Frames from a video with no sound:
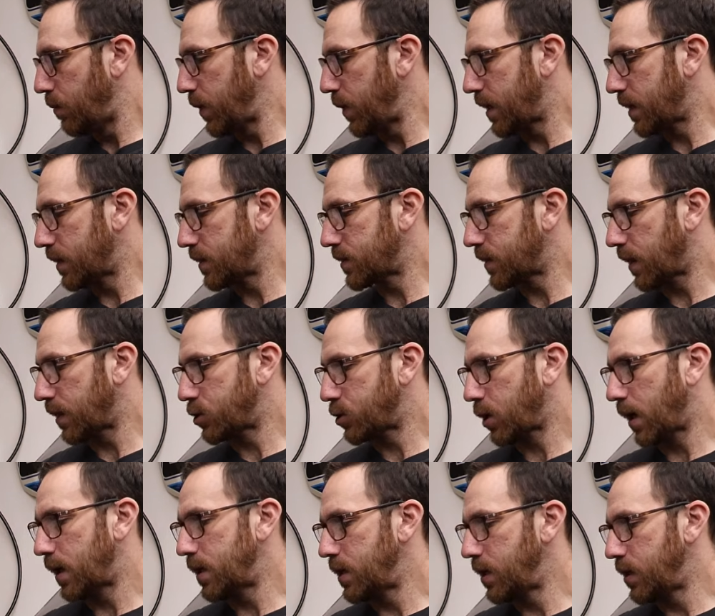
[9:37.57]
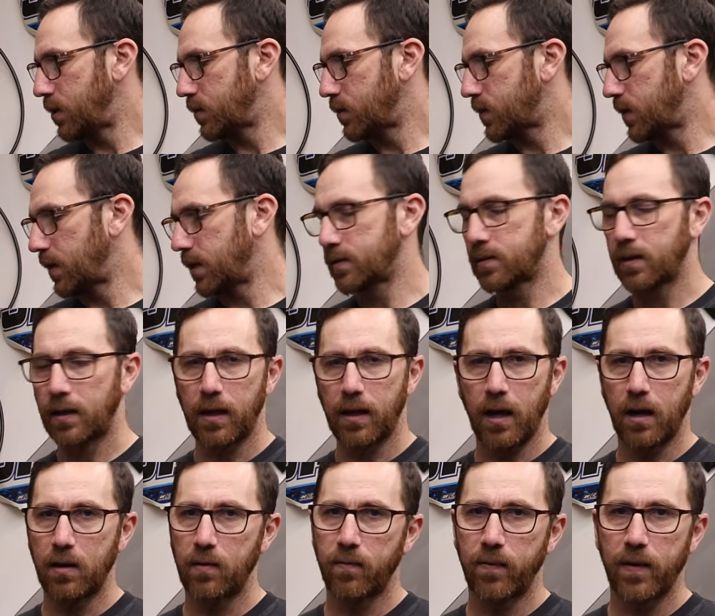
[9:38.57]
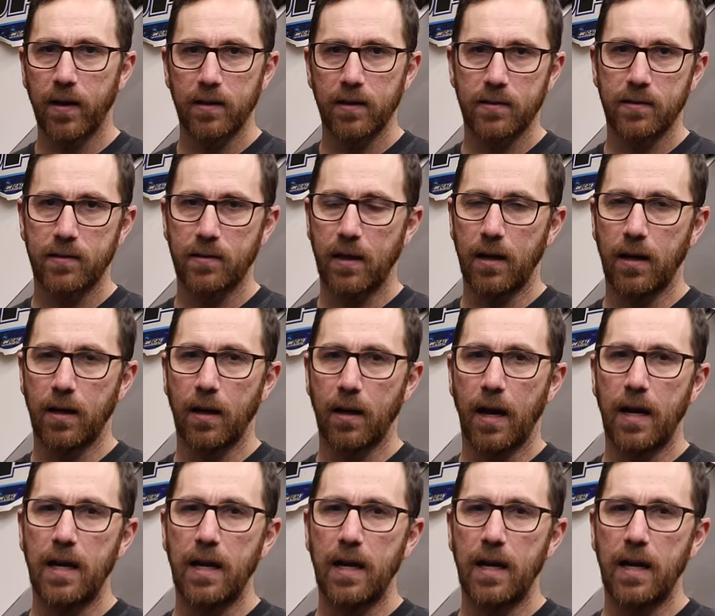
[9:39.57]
because I tried to use things like NFETs and